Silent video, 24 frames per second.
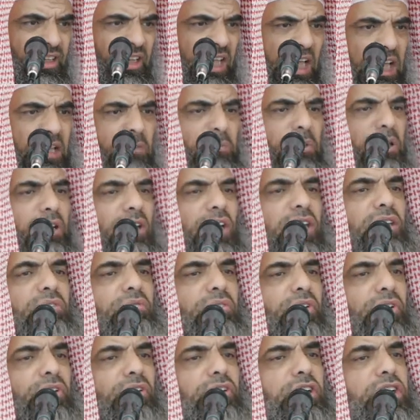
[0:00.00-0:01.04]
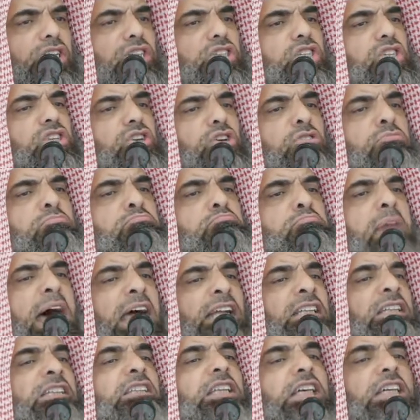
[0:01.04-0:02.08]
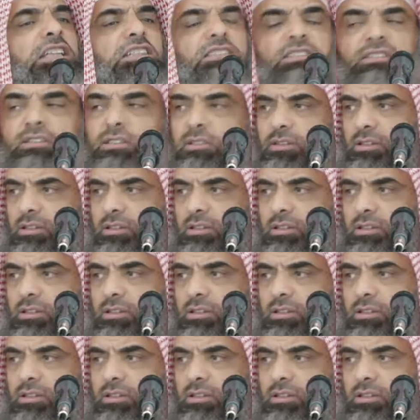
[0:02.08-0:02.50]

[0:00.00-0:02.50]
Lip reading: A believer is commanded